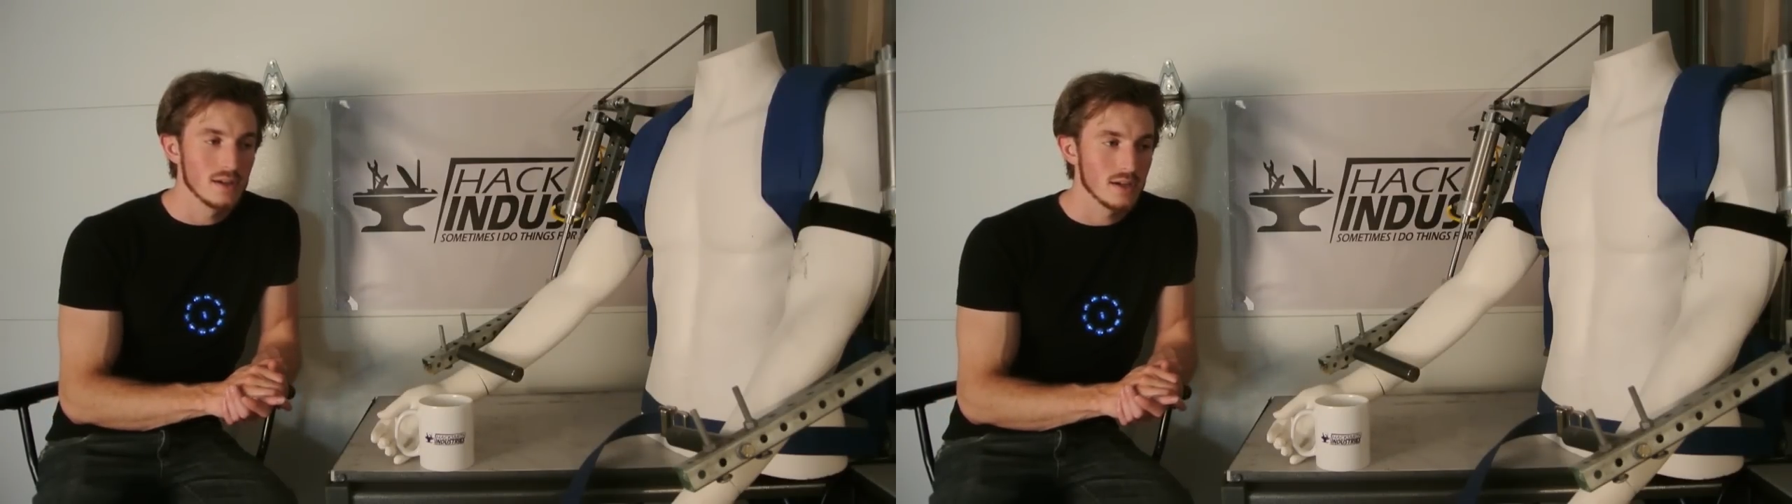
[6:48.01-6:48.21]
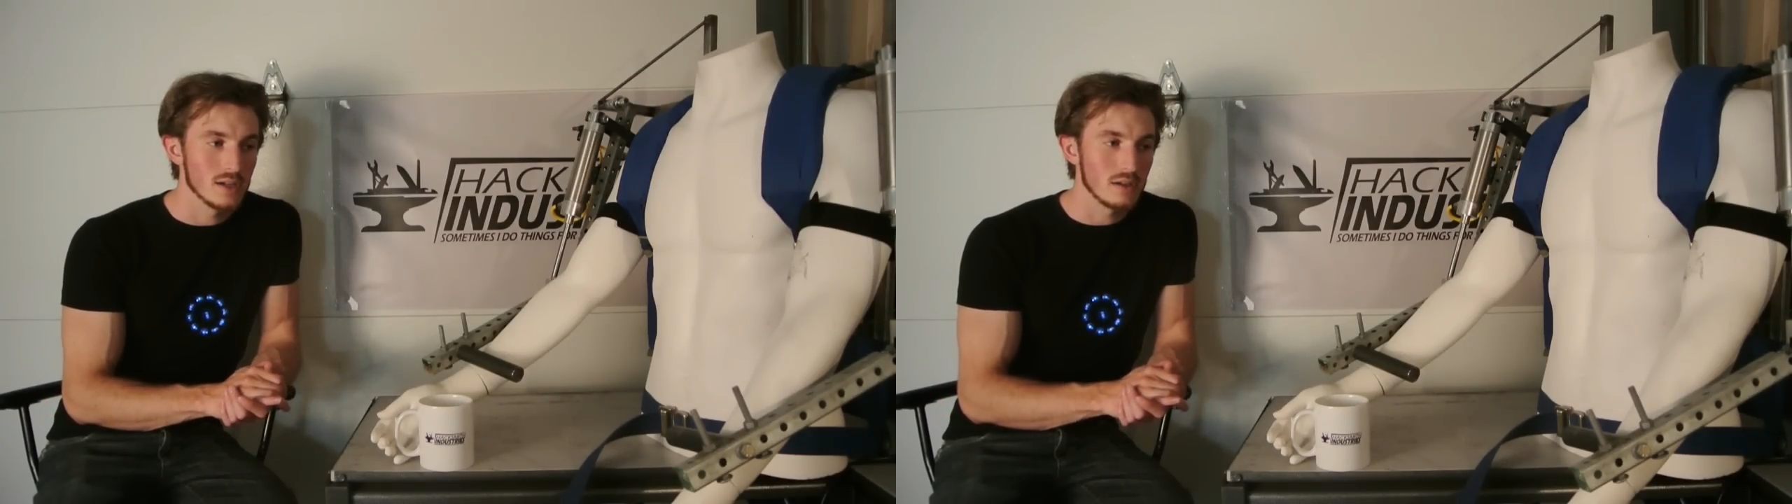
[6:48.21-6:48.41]

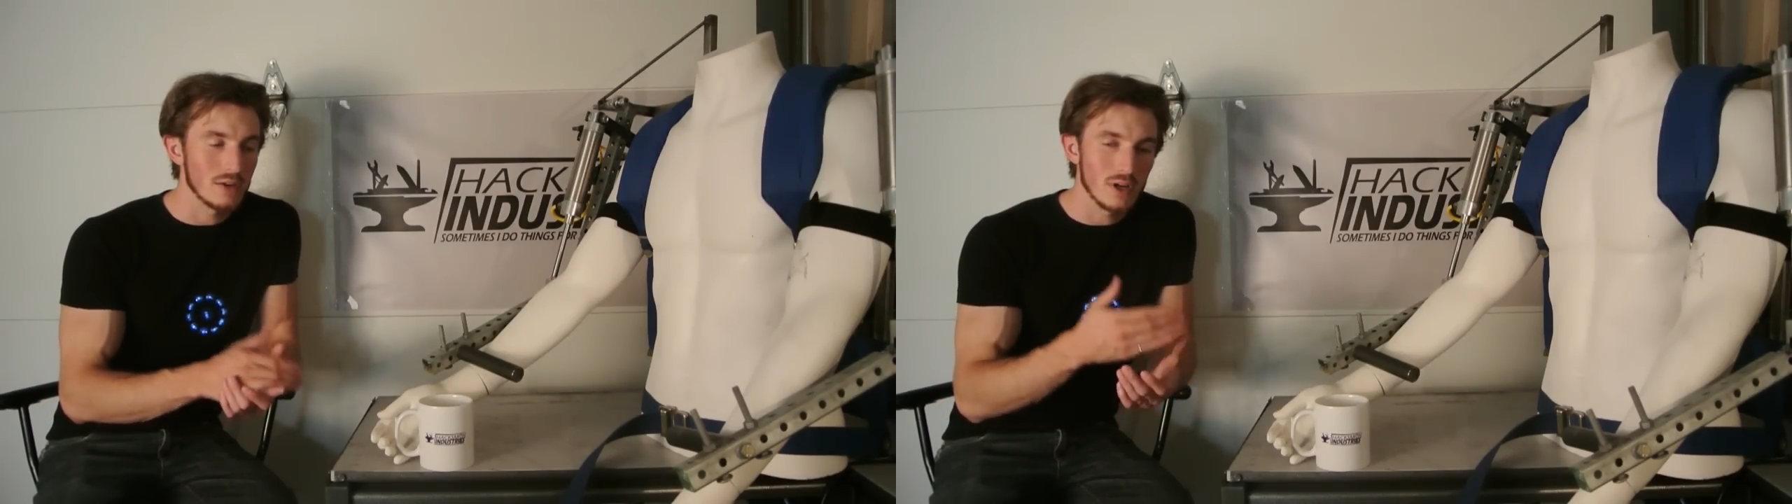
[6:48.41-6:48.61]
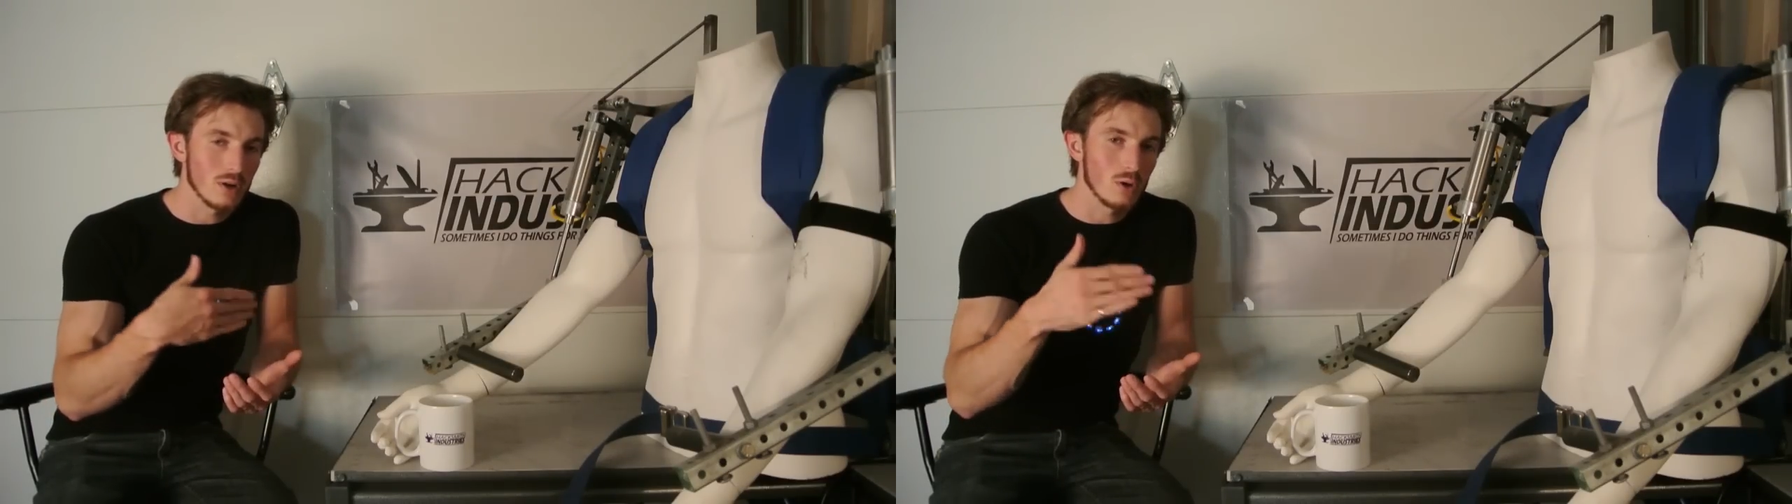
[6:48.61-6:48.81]
Uh,
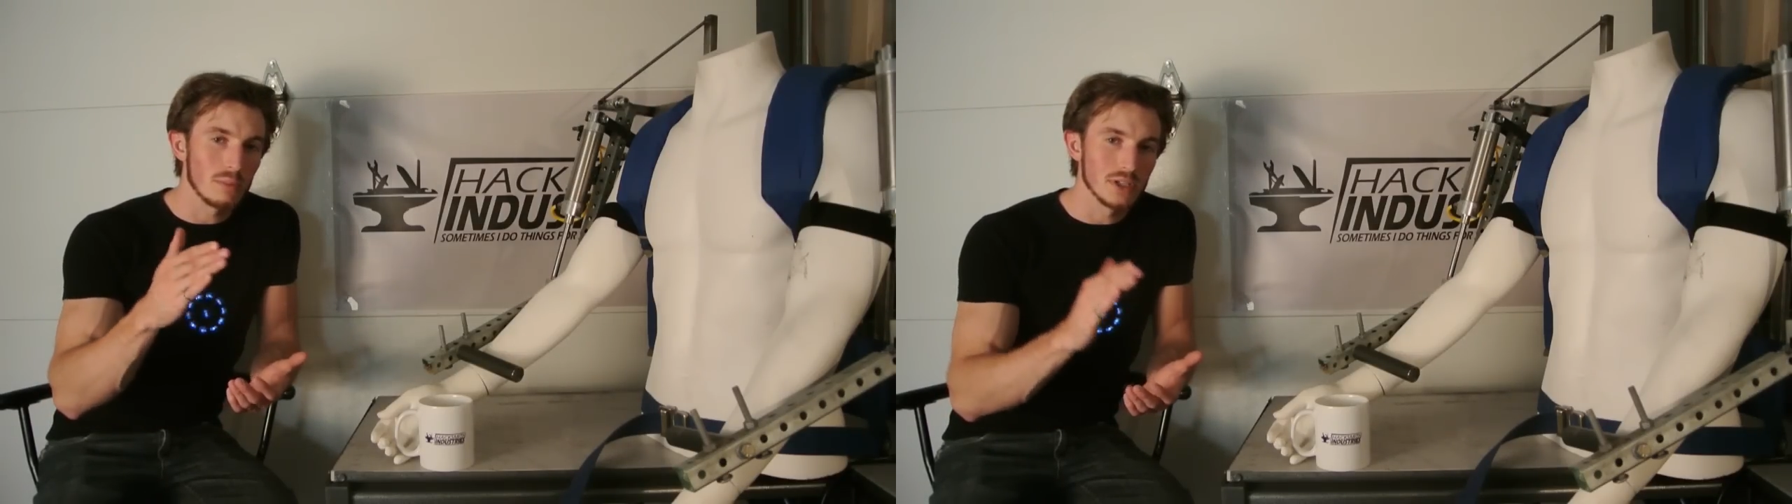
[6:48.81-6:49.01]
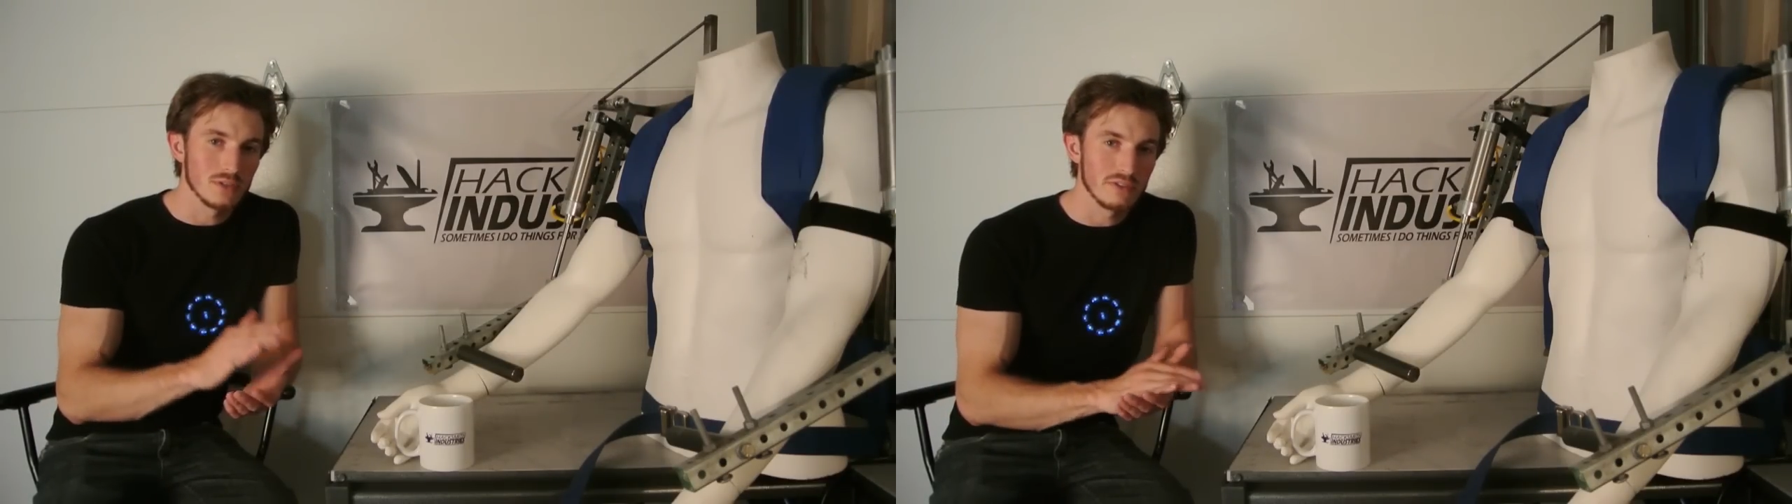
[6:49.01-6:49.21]
I've got a whole
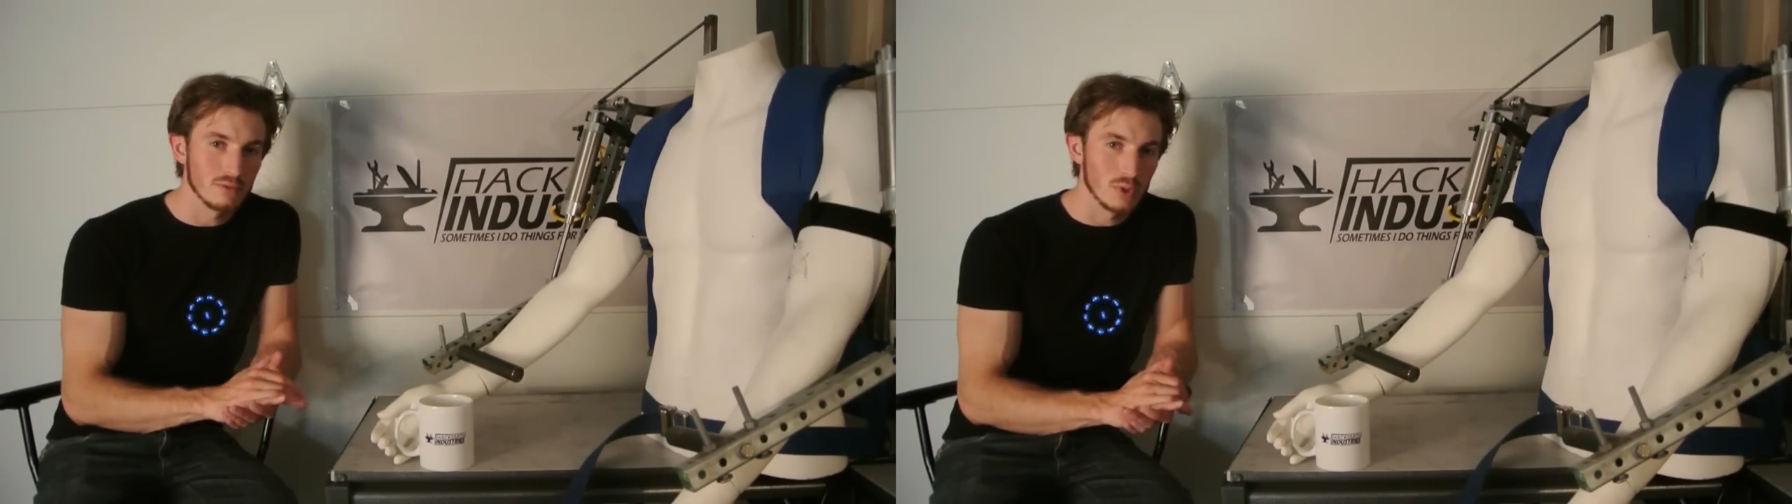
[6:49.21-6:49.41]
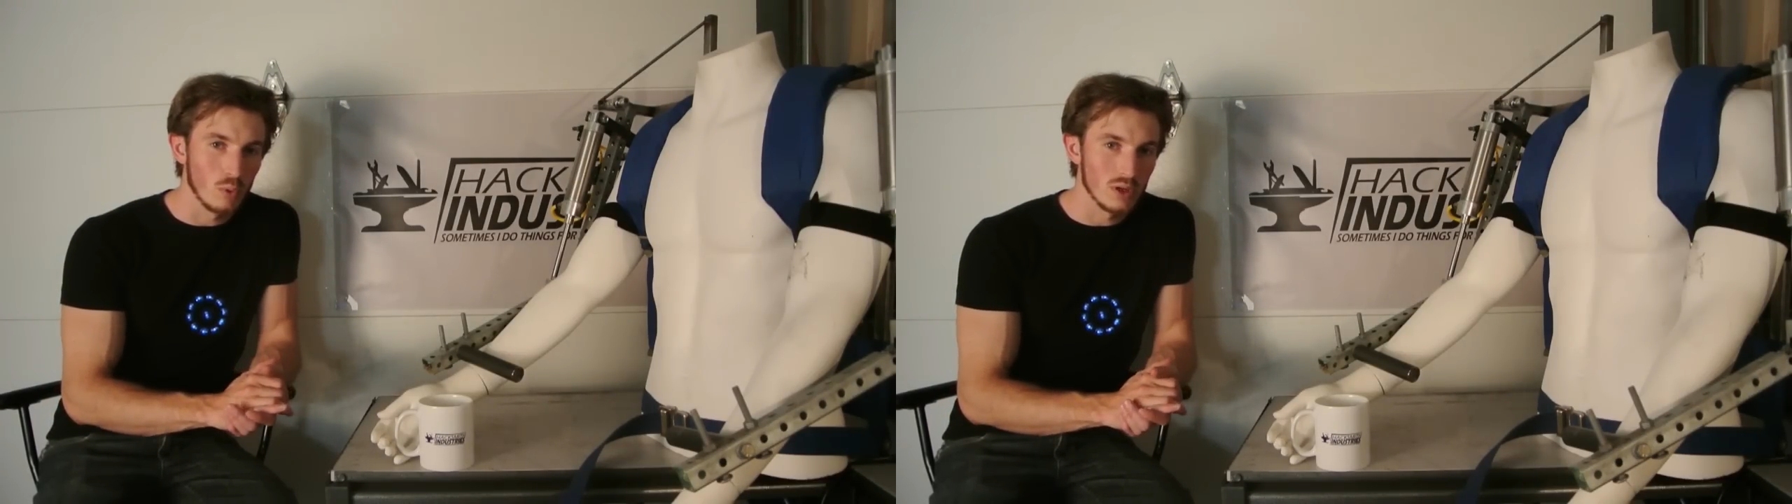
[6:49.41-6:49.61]
bunch of
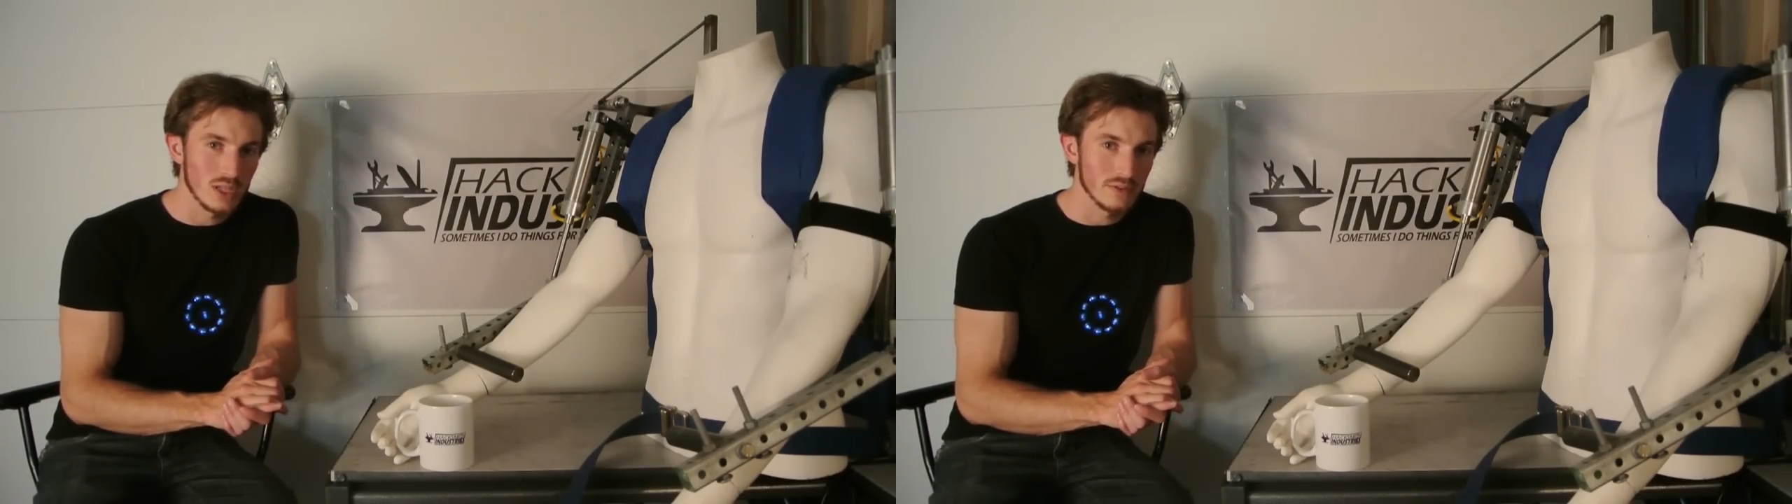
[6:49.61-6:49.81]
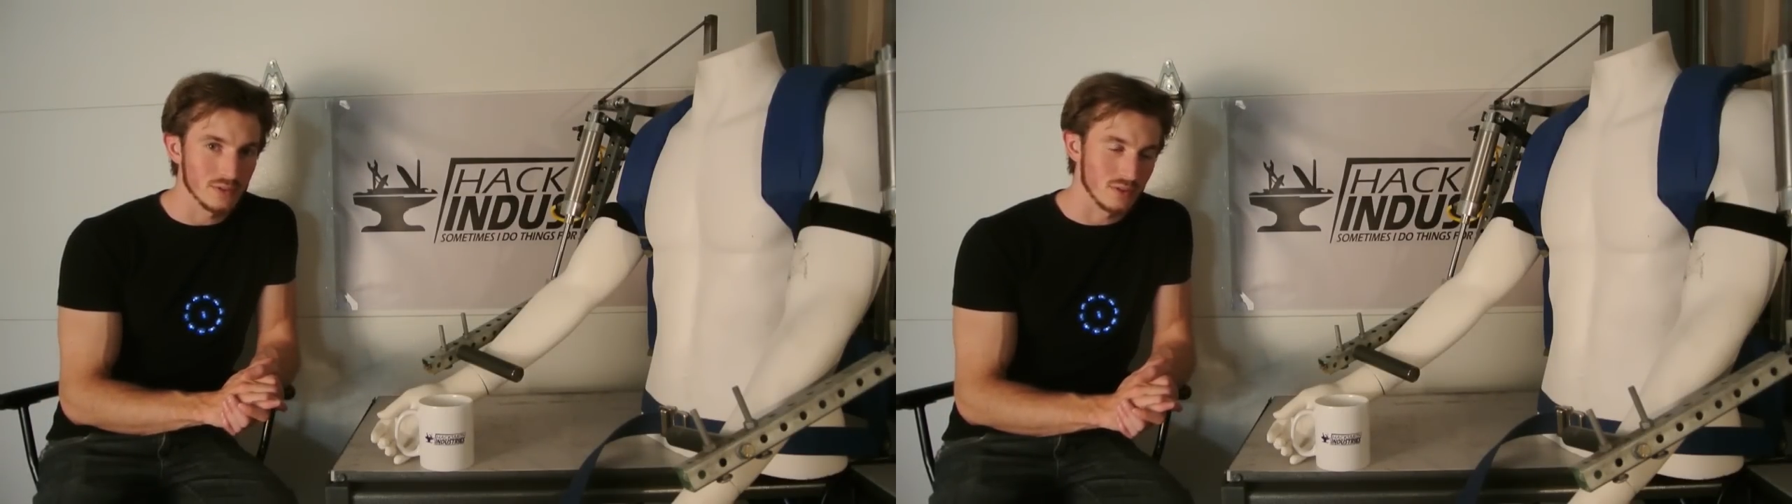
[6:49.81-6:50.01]
different reward
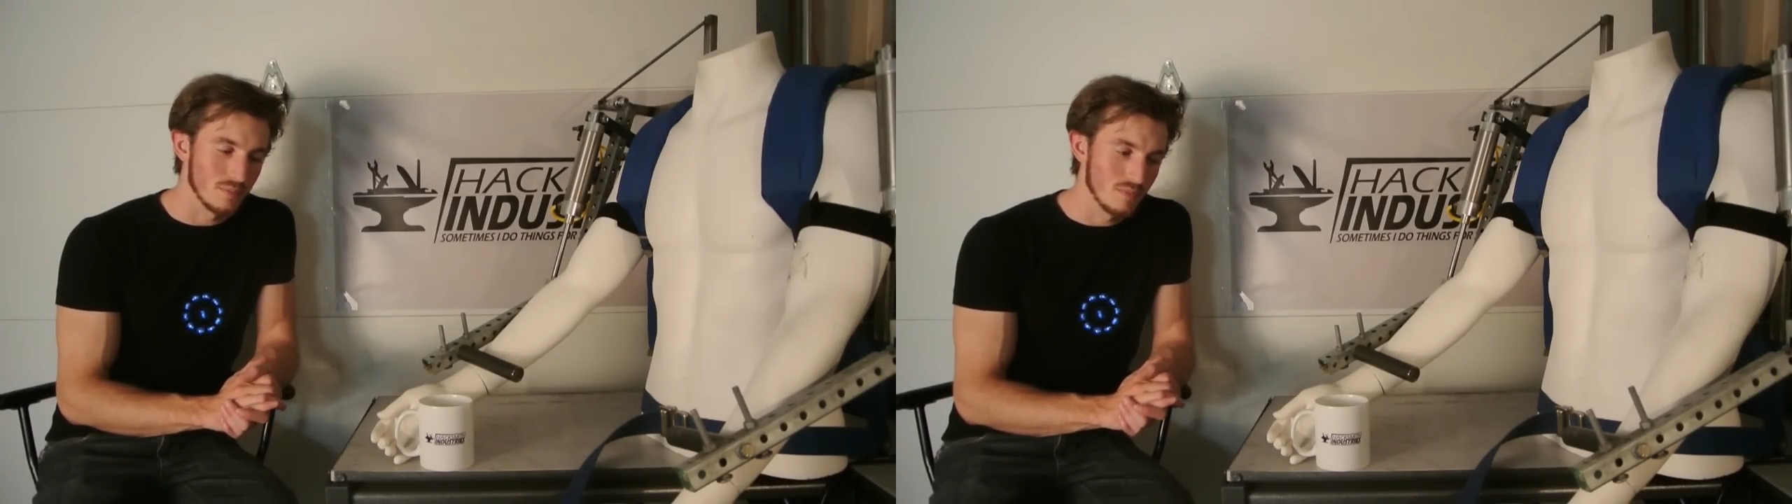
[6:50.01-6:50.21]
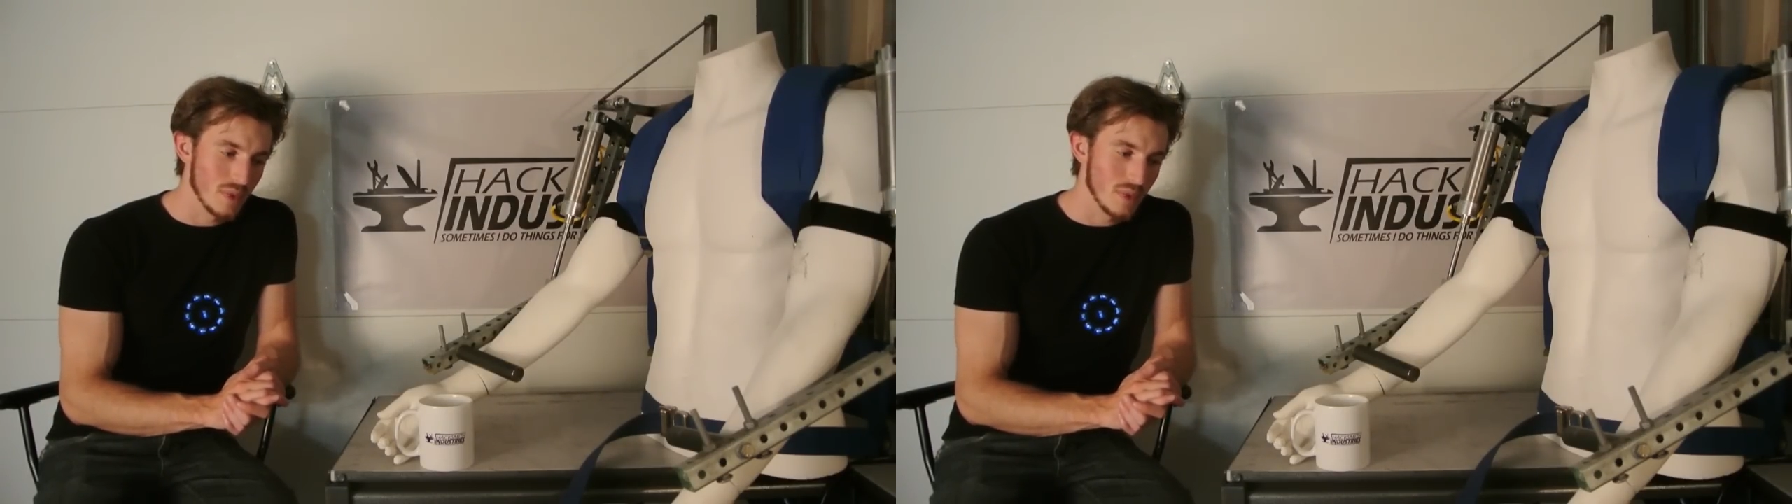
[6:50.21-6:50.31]
levels,